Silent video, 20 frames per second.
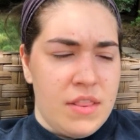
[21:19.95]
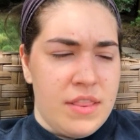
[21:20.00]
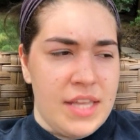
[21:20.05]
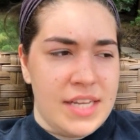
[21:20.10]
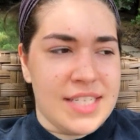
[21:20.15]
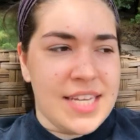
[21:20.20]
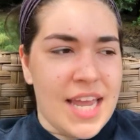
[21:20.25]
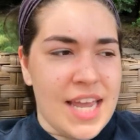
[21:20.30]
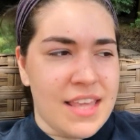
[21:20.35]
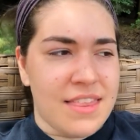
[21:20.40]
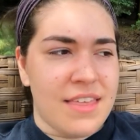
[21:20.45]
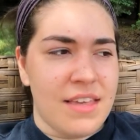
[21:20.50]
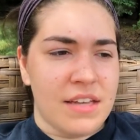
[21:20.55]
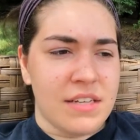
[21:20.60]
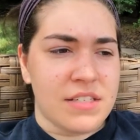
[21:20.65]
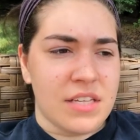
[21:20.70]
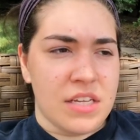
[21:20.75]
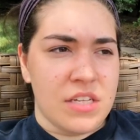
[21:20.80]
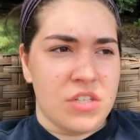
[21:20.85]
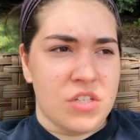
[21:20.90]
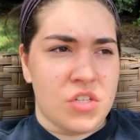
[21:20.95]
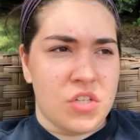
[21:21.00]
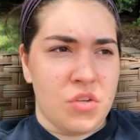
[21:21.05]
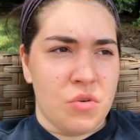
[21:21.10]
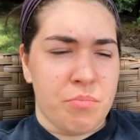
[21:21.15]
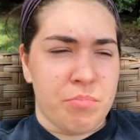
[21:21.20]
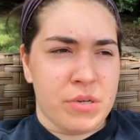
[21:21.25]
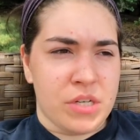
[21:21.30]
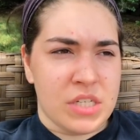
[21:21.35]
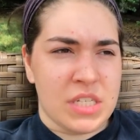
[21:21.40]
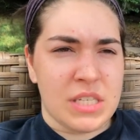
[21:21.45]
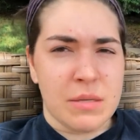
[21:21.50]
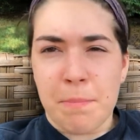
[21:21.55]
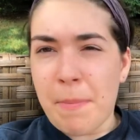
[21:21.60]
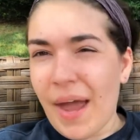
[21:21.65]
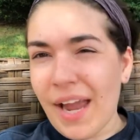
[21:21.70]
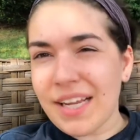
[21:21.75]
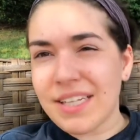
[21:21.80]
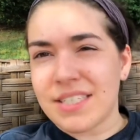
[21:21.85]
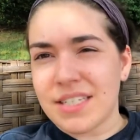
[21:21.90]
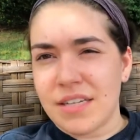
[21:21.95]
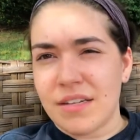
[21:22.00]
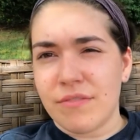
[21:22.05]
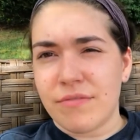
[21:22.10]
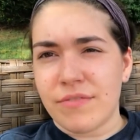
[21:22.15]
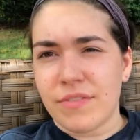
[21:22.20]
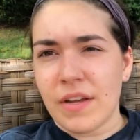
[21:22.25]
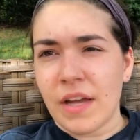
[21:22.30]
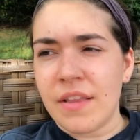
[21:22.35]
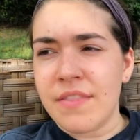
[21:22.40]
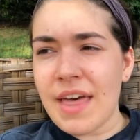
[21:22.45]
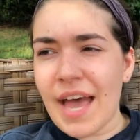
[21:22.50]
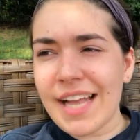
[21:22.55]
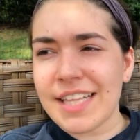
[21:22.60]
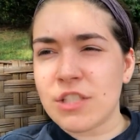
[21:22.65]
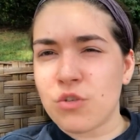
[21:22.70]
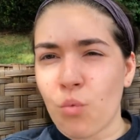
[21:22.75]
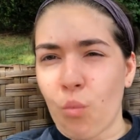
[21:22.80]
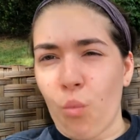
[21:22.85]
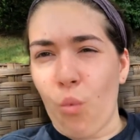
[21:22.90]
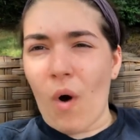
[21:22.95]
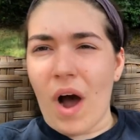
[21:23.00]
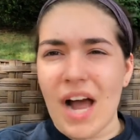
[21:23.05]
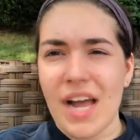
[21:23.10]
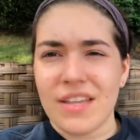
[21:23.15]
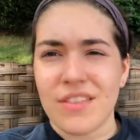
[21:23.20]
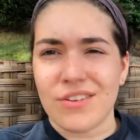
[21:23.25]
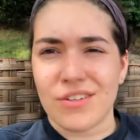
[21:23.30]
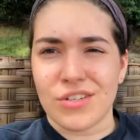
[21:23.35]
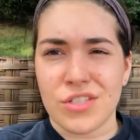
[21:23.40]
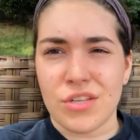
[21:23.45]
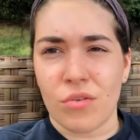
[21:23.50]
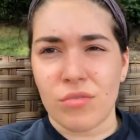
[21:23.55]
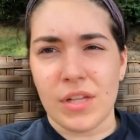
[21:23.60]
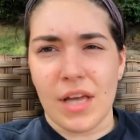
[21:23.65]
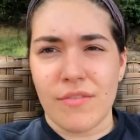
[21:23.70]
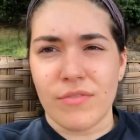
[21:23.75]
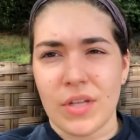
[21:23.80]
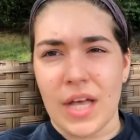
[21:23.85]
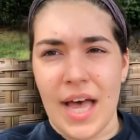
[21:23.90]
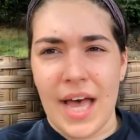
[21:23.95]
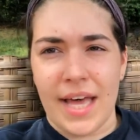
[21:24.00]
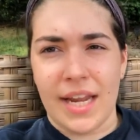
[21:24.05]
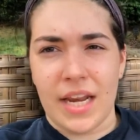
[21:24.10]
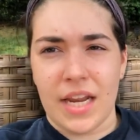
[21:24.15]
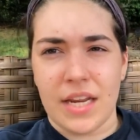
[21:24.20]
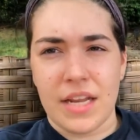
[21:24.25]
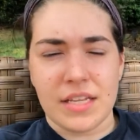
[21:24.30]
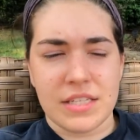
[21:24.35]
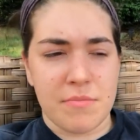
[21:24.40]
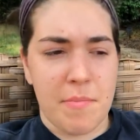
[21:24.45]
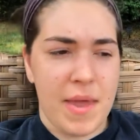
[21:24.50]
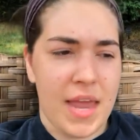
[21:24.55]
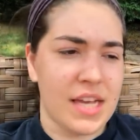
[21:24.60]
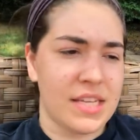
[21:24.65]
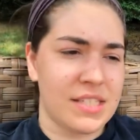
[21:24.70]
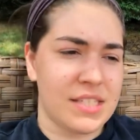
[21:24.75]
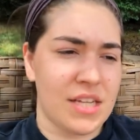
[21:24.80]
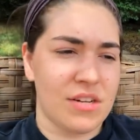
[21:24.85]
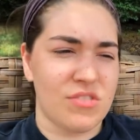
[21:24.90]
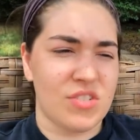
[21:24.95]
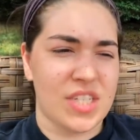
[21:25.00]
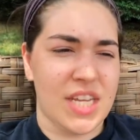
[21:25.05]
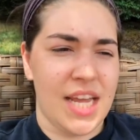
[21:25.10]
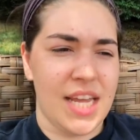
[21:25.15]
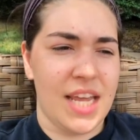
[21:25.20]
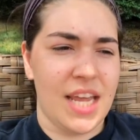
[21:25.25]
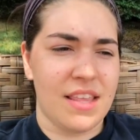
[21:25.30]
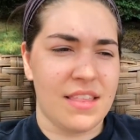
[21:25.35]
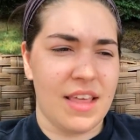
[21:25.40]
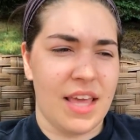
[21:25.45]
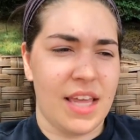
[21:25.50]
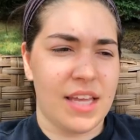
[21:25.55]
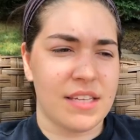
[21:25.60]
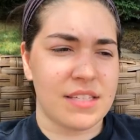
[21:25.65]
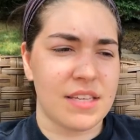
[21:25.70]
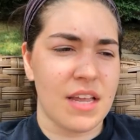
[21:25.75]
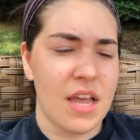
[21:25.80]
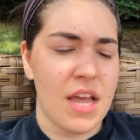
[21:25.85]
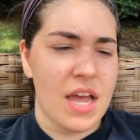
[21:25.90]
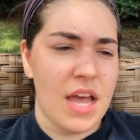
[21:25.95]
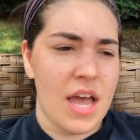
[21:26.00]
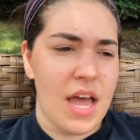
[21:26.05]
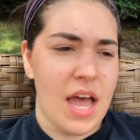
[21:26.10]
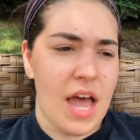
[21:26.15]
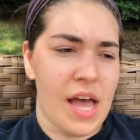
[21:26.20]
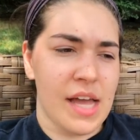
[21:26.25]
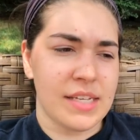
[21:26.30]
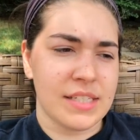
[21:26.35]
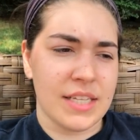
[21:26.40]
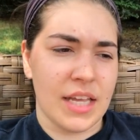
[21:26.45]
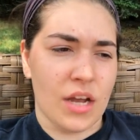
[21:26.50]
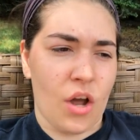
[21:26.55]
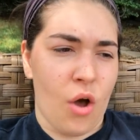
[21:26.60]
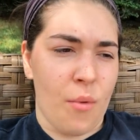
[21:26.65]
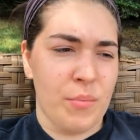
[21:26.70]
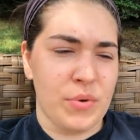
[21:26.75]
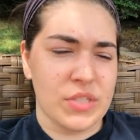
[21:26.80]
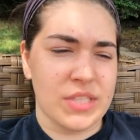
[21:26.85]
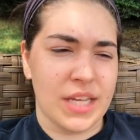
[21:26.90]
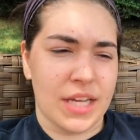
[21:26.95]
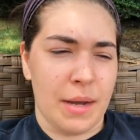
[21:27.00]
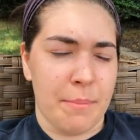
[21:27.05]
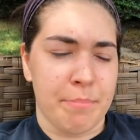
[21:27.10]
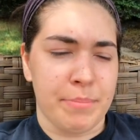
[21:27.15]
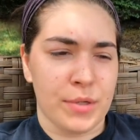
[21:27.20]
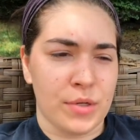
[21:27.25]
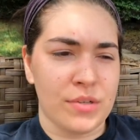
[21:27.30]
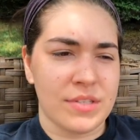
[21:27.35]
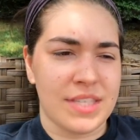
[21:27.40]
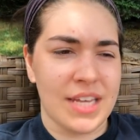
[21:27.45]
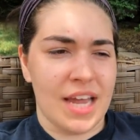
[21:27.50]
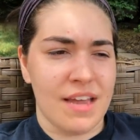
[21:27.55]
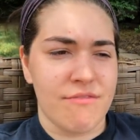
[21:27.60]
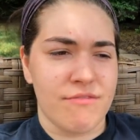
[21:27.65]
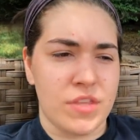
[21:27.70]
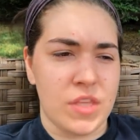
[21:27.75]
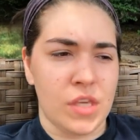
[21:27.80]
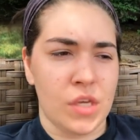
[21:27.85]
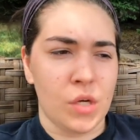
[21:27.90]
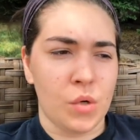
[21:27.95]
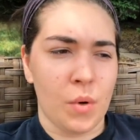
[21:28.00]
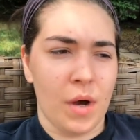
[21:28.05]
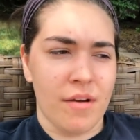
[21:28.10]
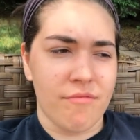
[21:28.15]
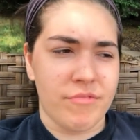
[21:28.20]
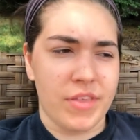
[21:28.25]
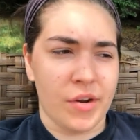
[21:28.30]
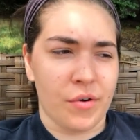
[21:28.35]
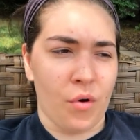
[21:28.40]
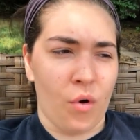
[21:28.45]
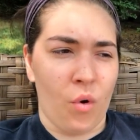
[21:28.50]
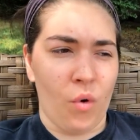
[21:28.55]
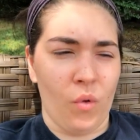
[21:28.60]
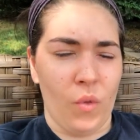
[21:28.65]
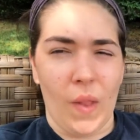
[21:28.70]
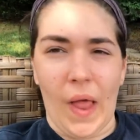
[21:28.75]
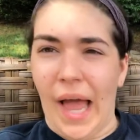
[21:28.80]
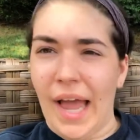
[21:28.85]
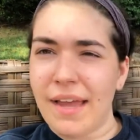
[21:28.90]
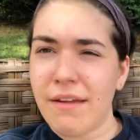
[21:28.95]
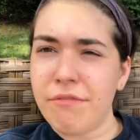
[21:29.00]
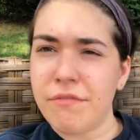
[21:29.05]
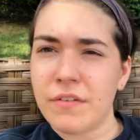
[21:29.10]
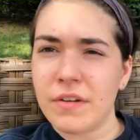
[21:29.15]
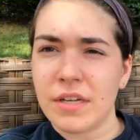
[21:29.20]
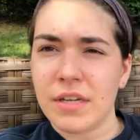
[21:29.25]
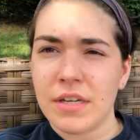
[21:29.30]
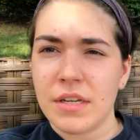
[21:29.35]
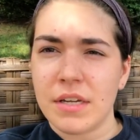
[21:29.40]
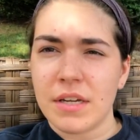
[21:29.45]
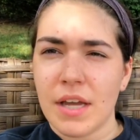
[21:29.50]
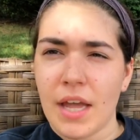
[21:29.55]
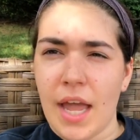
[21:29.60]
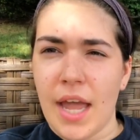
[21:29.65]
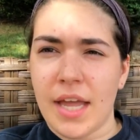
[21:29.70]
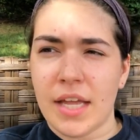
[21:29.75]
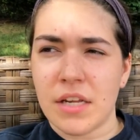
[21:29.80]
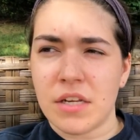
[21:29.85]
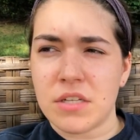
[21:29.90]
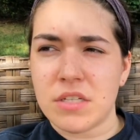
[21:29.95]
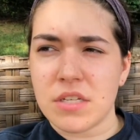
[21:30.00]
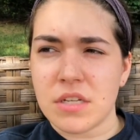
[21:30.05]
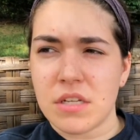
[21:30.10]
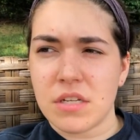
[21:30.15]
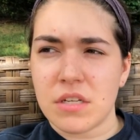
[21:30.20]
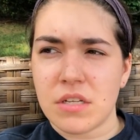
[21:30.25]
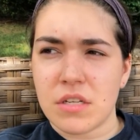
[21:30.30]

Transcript: they take things into perspective, and that's why they're so level-headed, is because they're taking things as like almost like a bird's eye view of their whole life, and